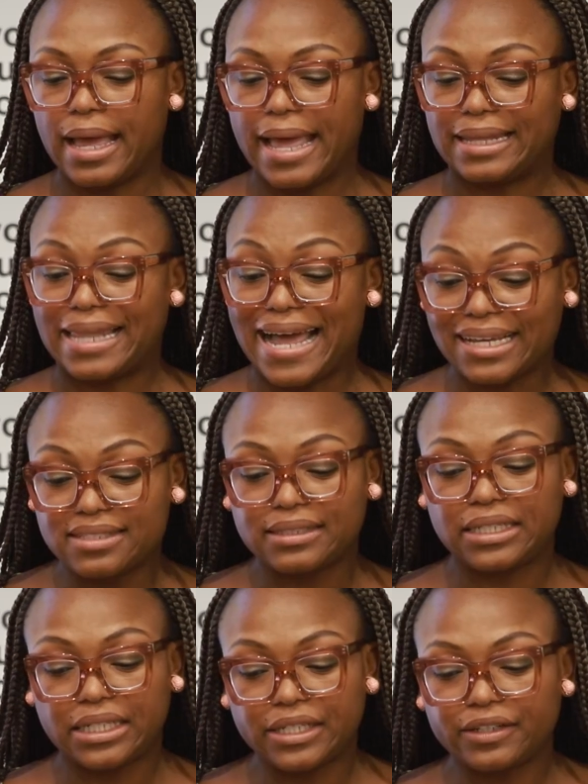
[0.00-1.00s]
And last
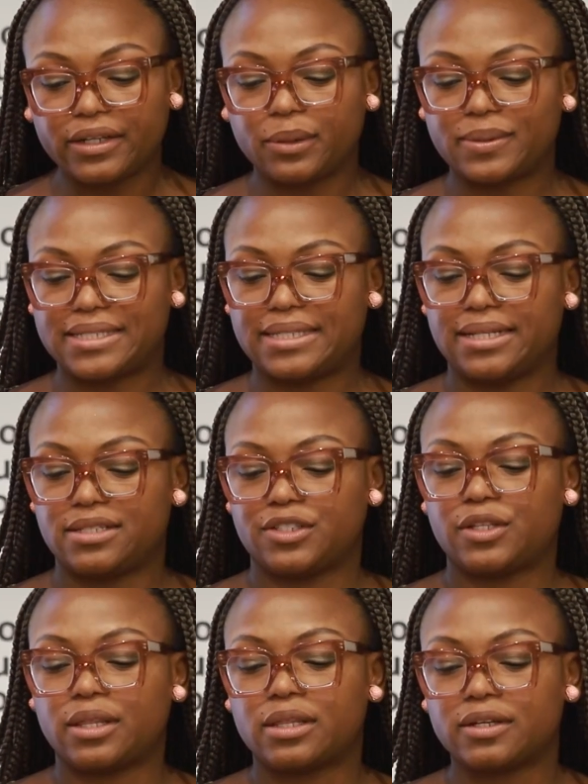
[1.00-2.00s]
year, he was
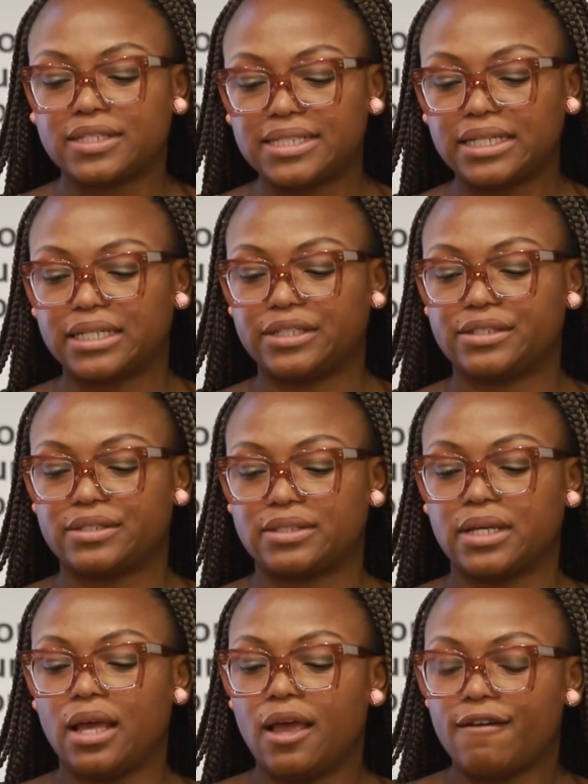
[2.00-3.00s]
sentenced to 30
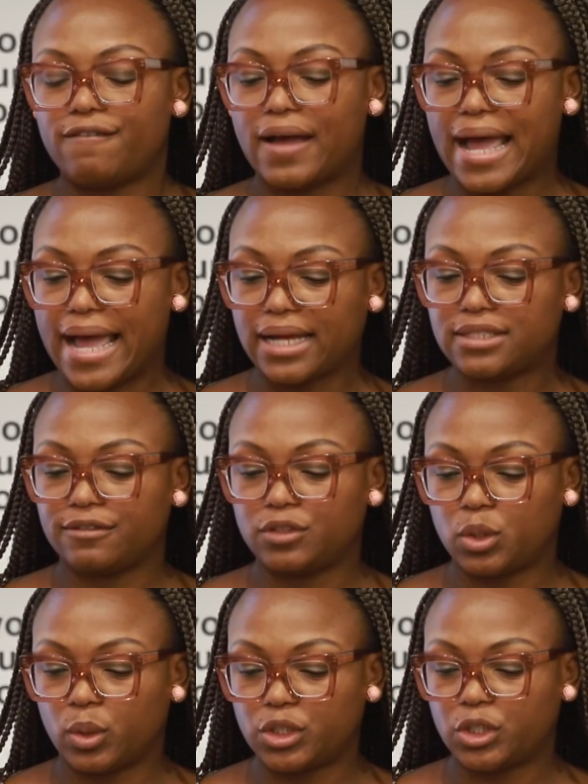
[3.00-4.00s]
years for acts of
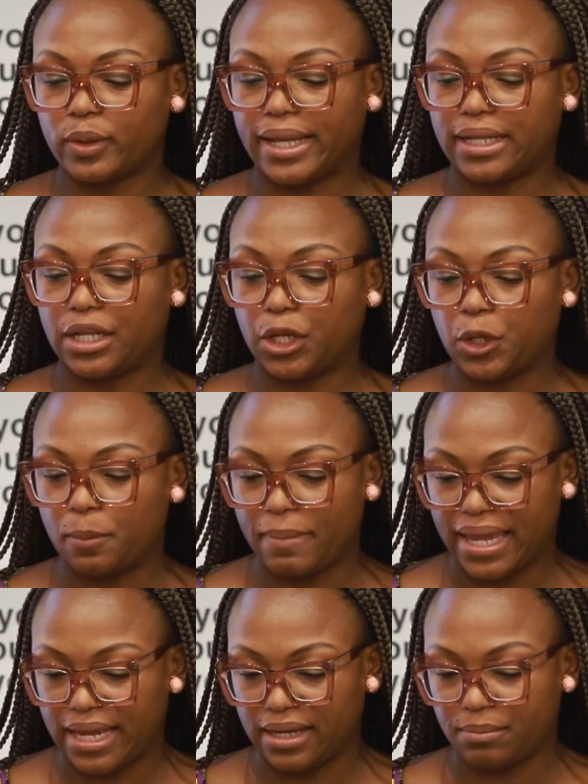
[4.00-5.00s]
torture and
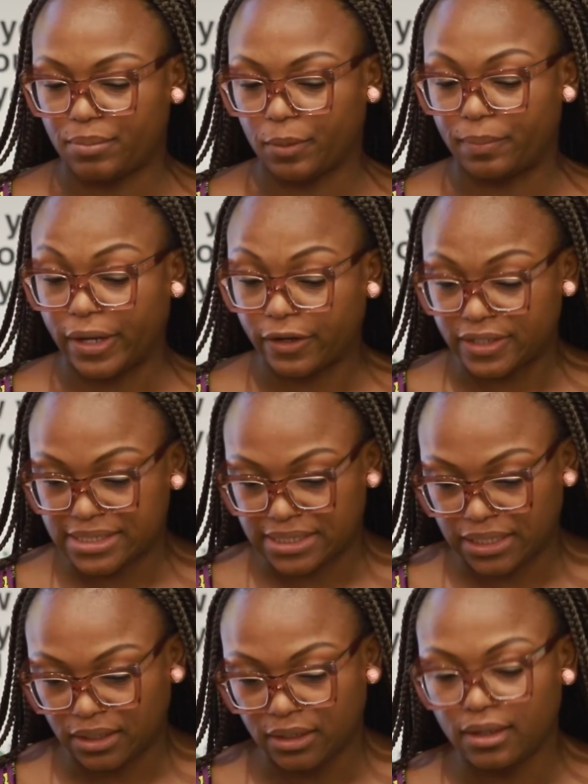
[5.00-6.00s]
inhumane
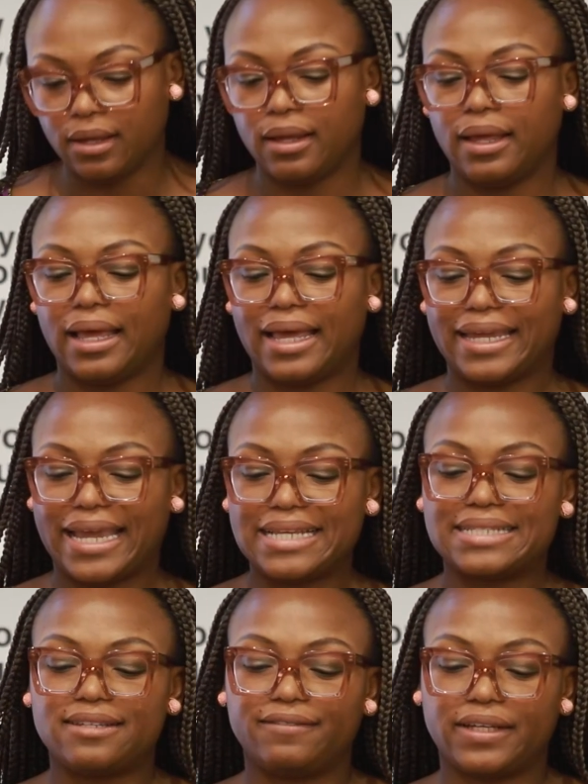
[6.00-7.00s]
barbarity
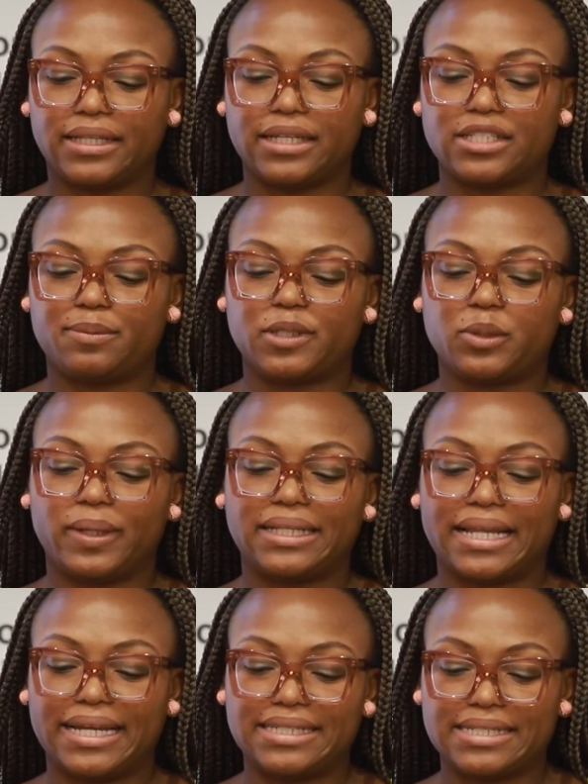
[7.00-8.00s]
against civilians
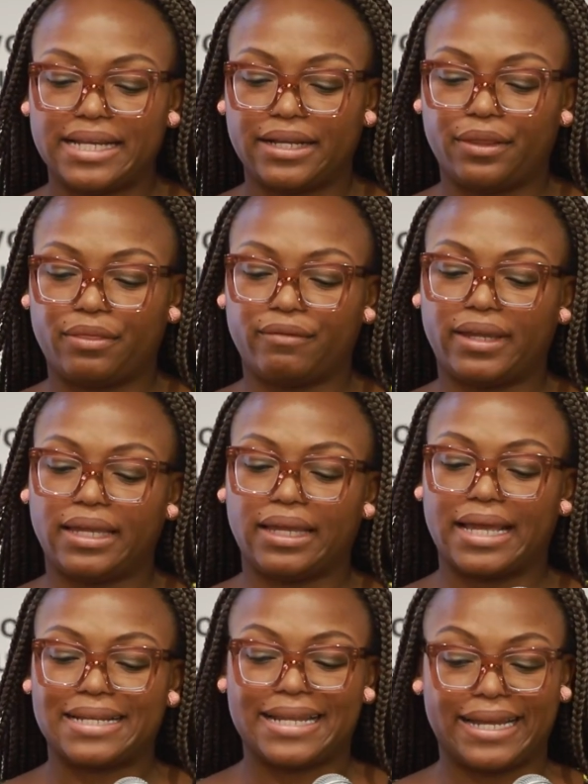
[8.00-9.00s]
between
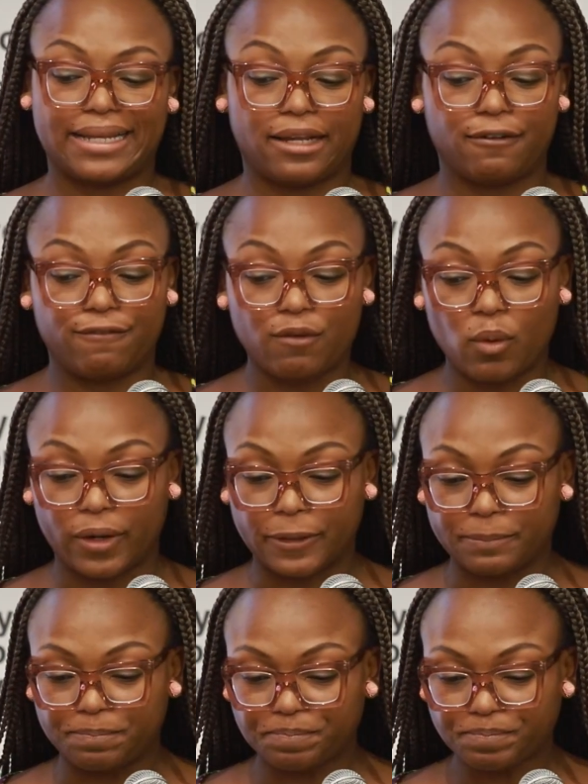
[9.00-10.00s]
1993 and 1994.